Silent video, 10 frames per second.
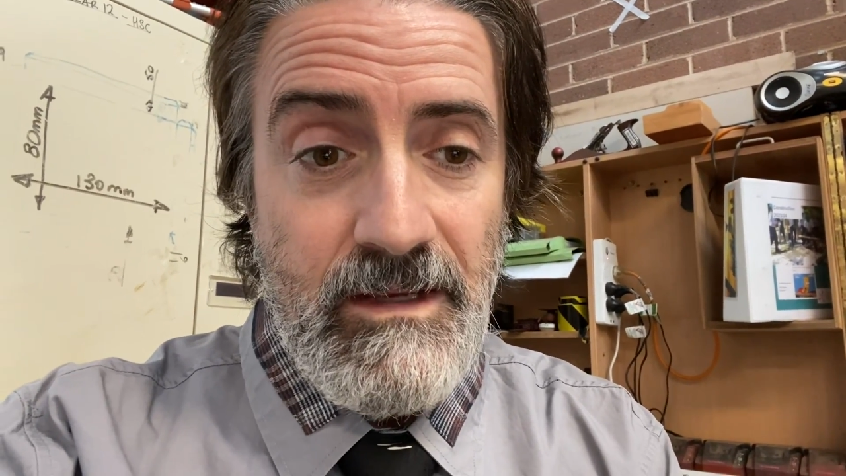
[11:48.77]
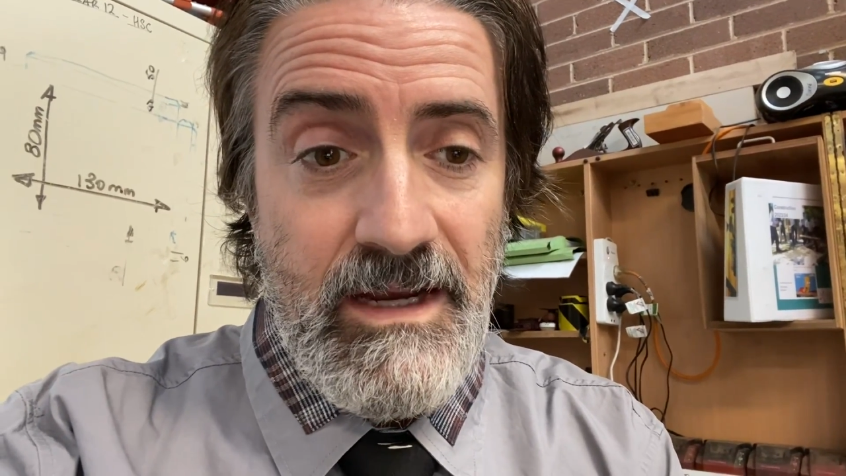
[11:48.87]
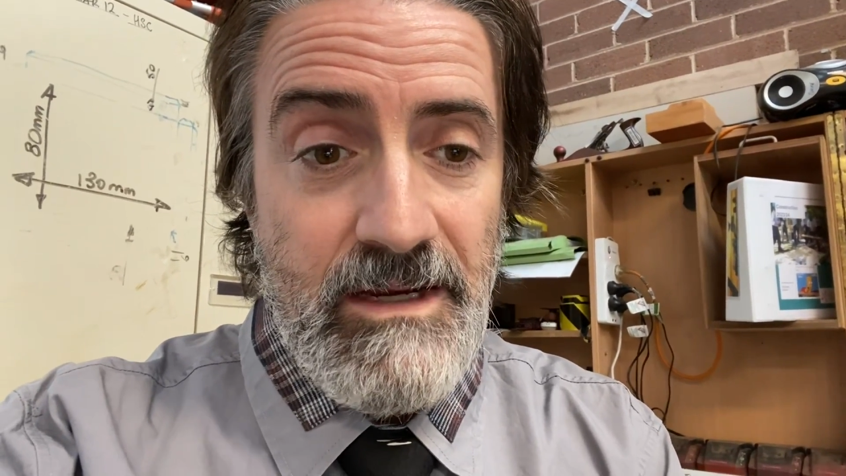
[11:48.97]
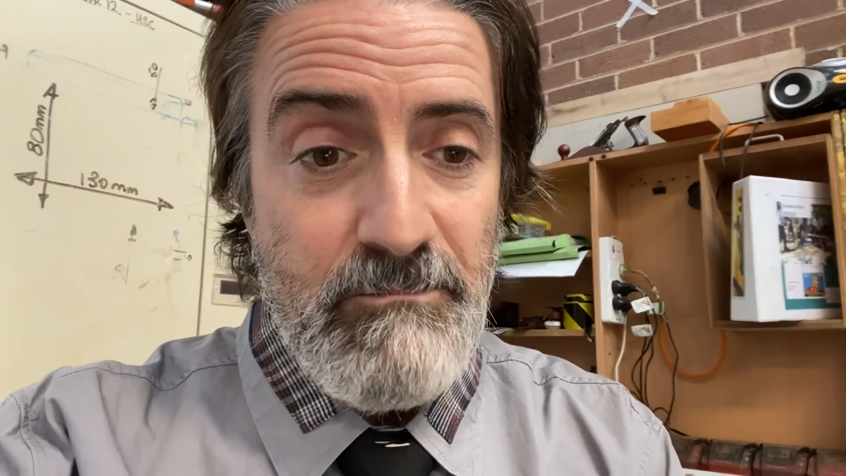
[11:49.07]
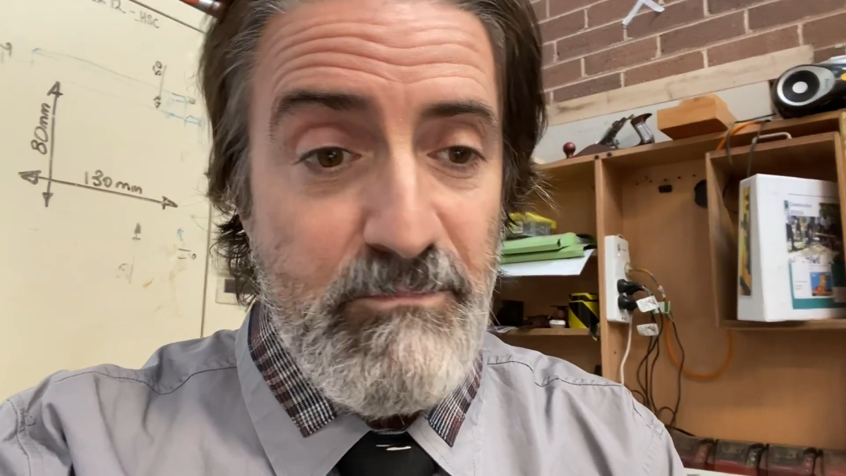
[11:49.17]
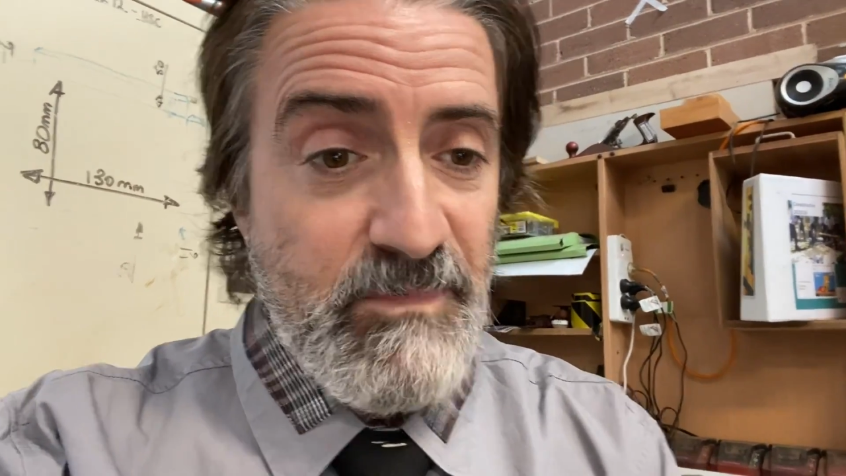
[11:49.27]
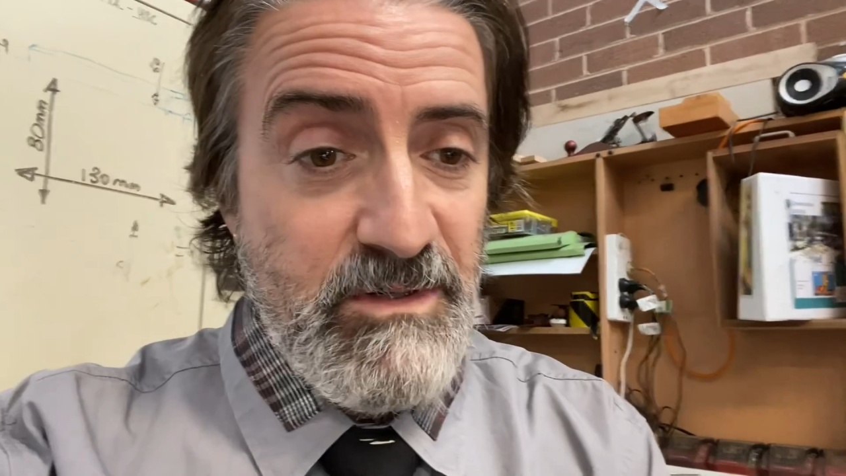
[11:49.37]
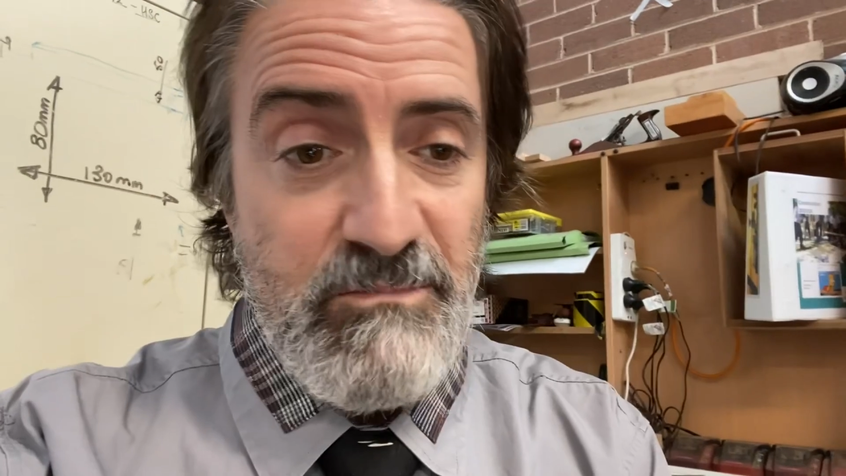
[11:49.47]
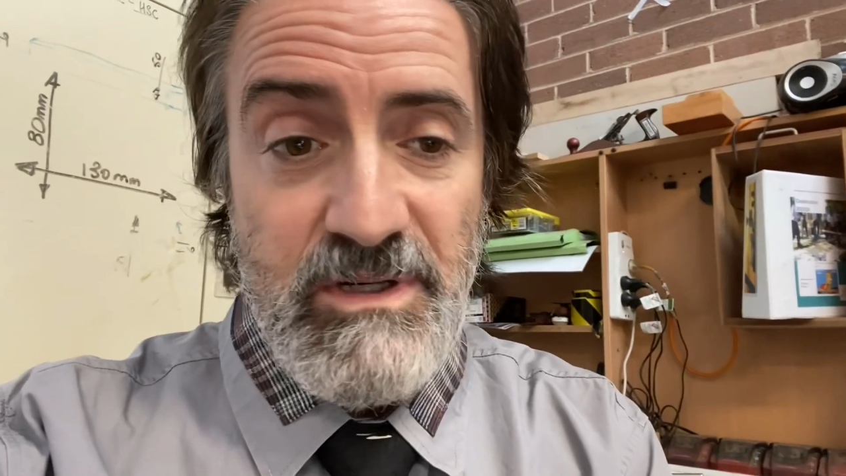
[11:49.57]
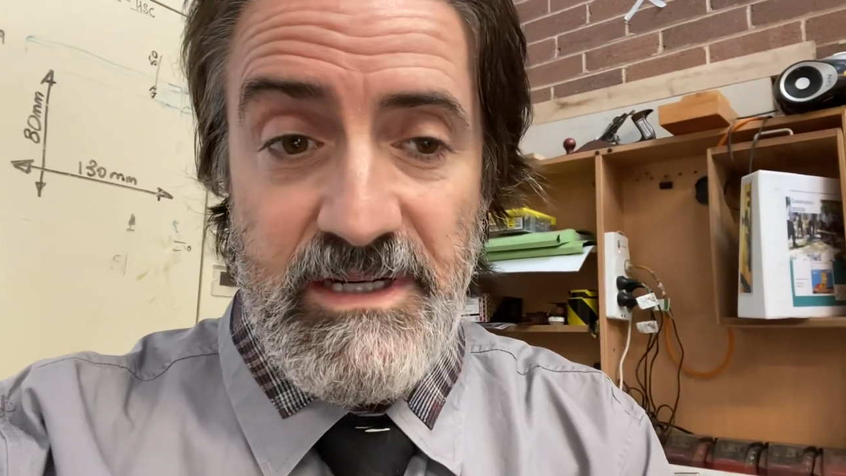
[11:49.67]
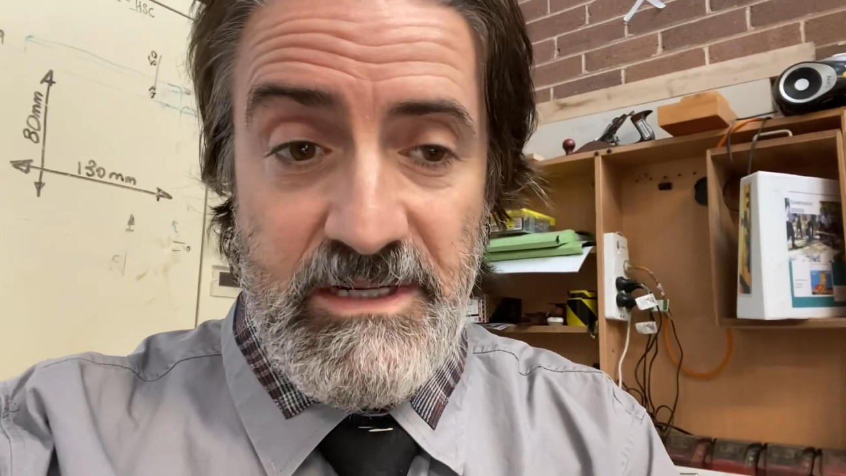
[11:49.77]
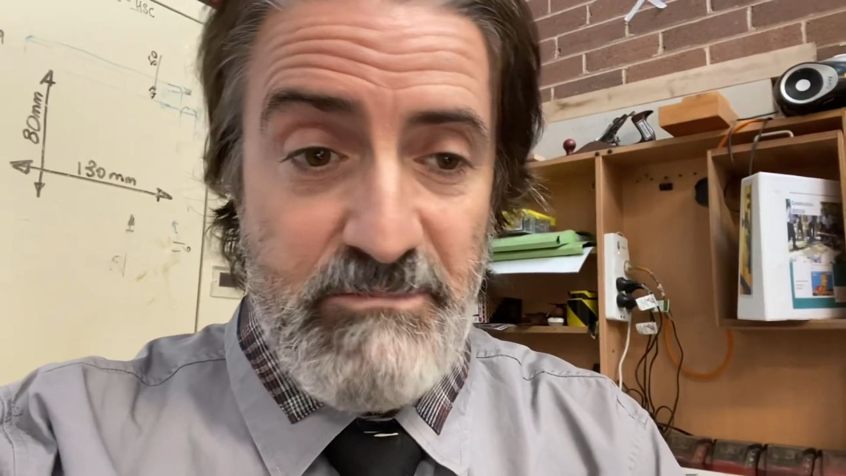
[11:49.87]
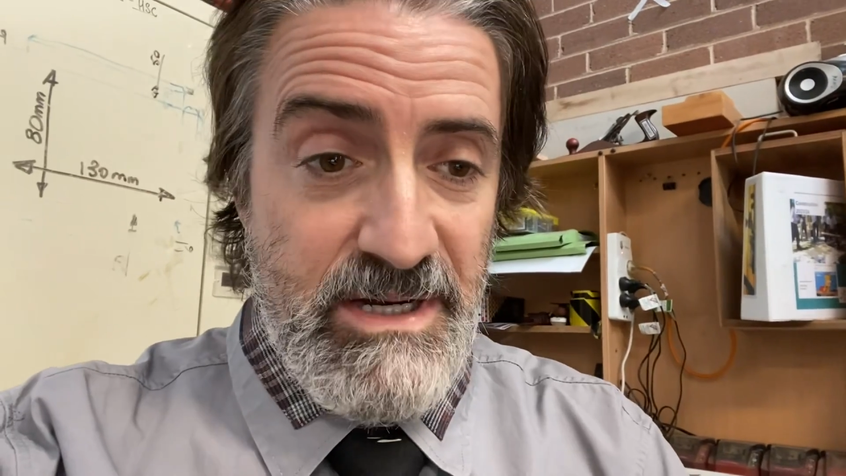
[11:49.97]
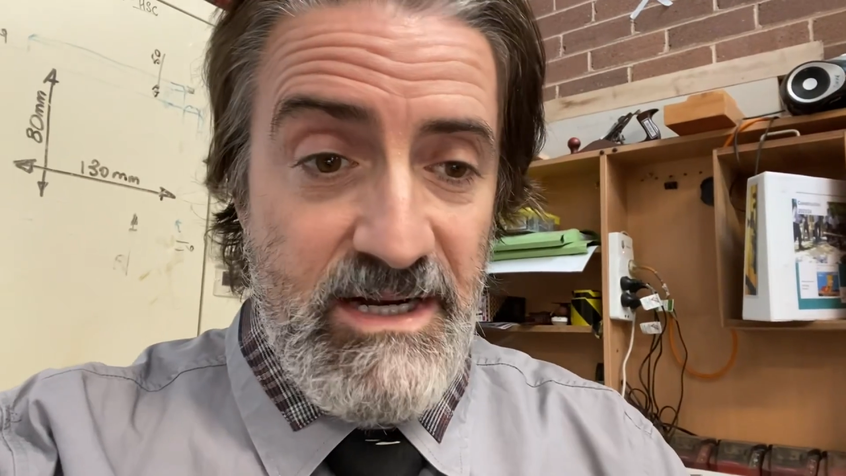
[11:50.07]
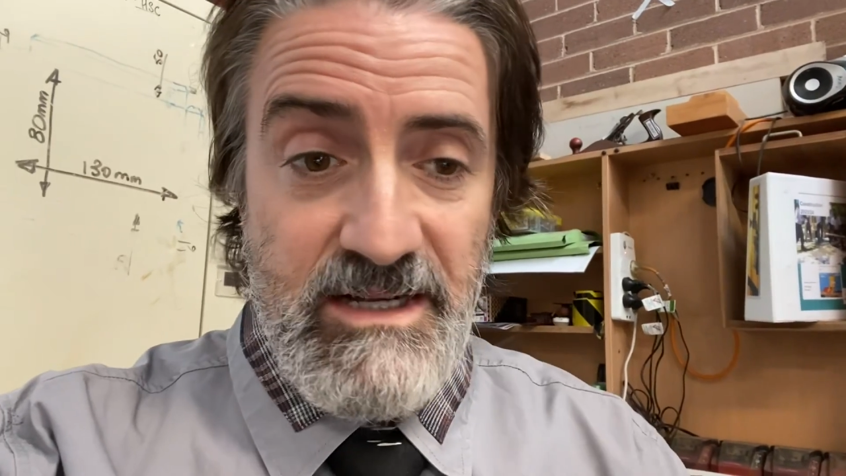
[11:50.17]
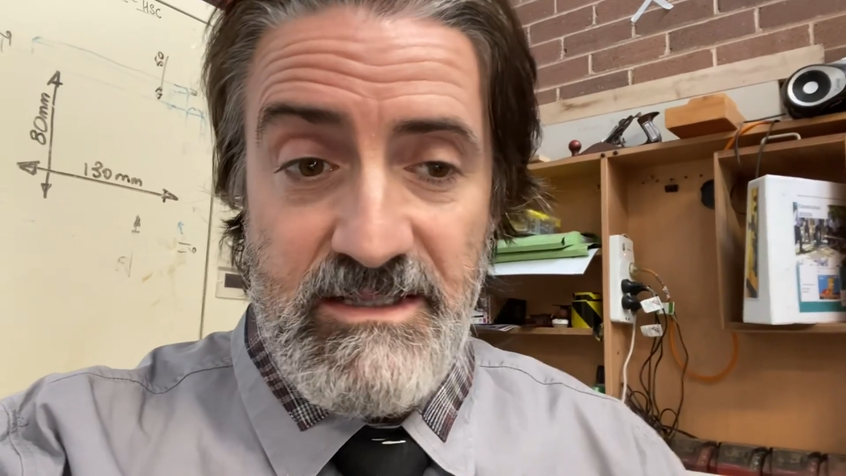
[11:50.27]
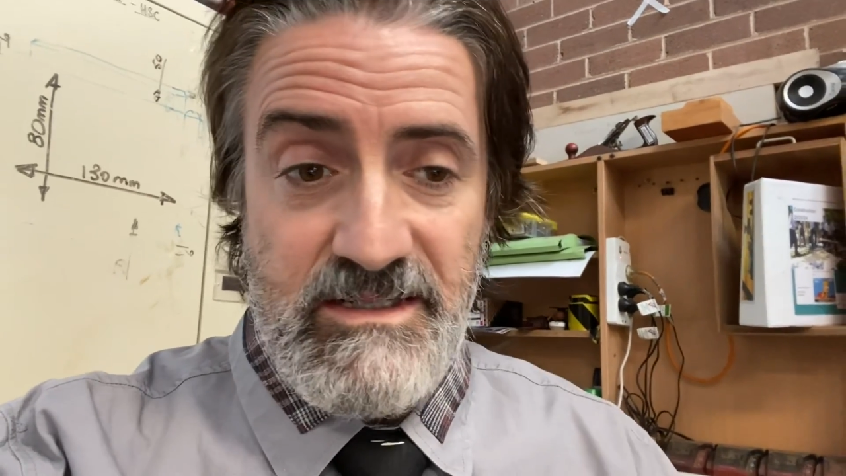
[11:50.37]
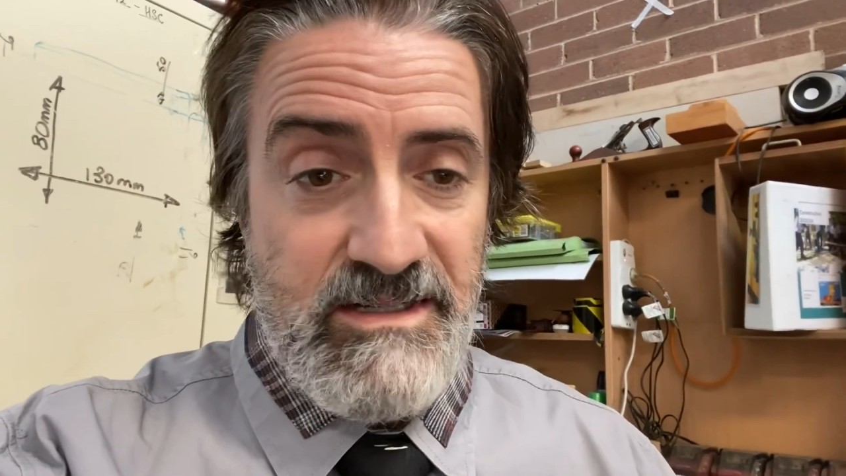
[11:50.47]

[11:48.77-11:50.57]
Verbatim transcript: and completely past